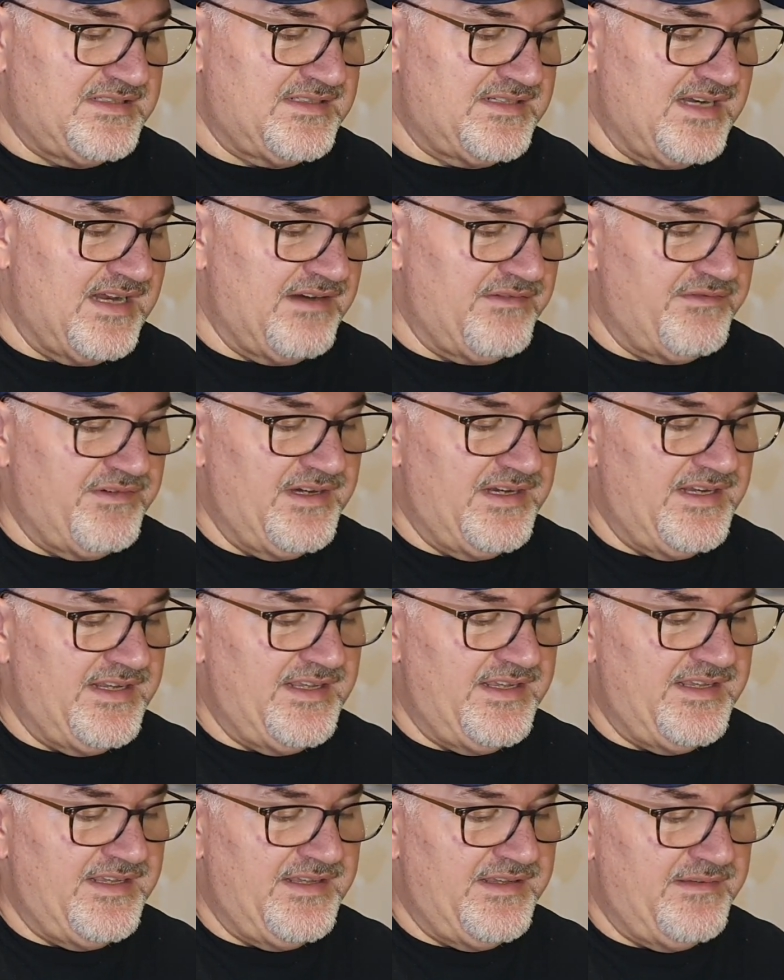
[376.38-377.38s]
not
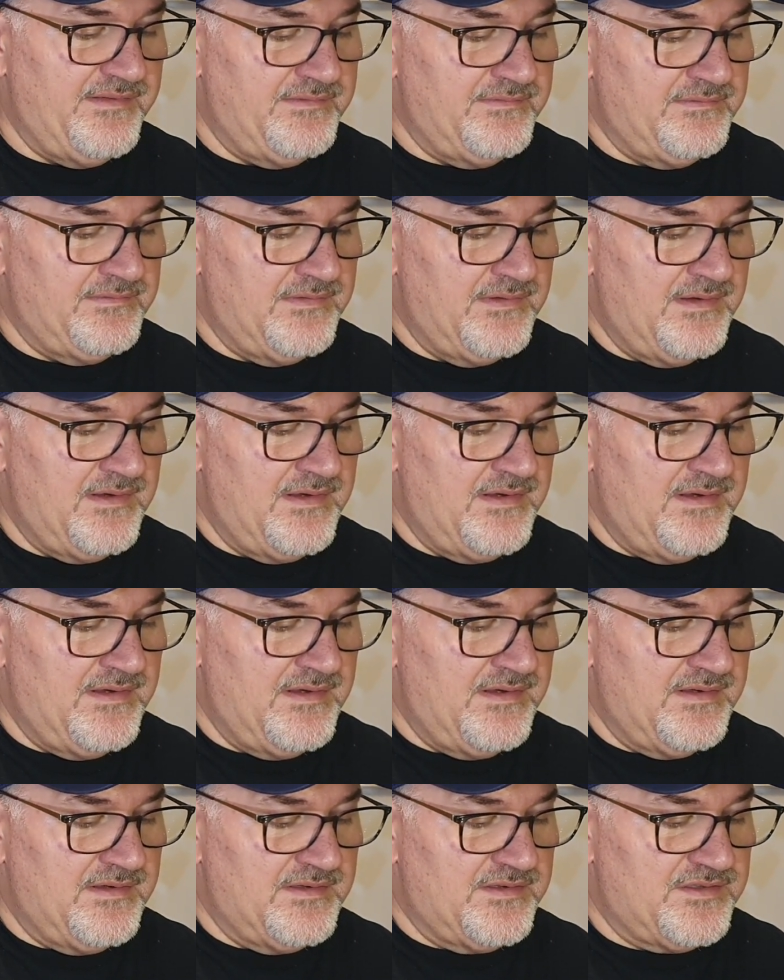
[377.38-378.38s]
really
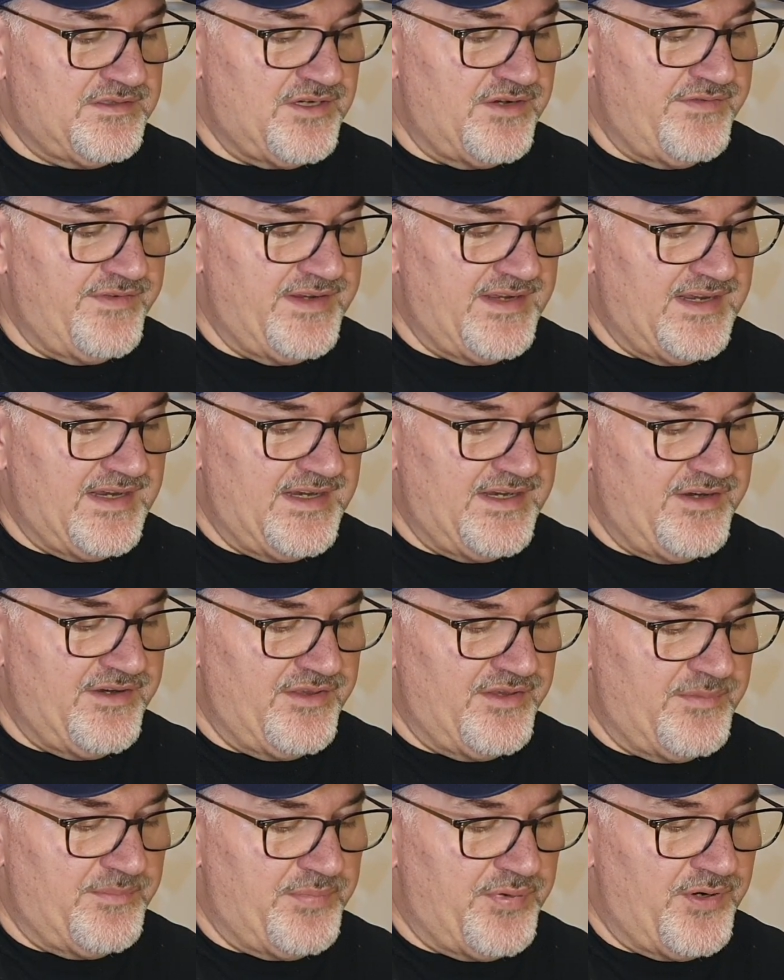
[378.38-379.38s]
serving any
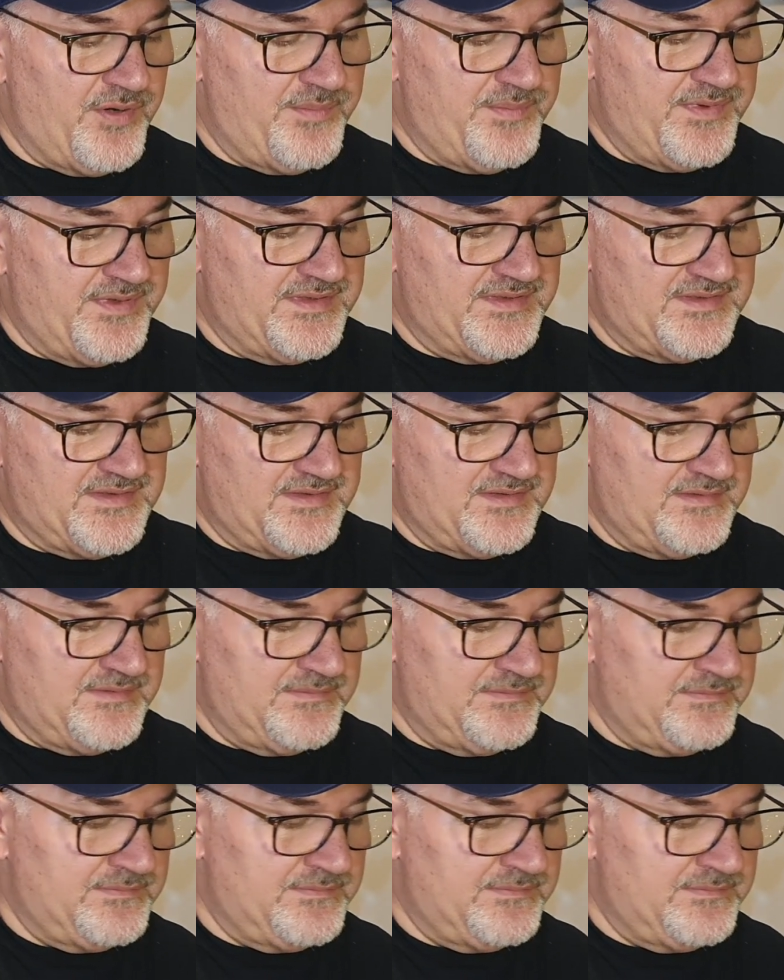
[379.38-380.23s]
other purpose,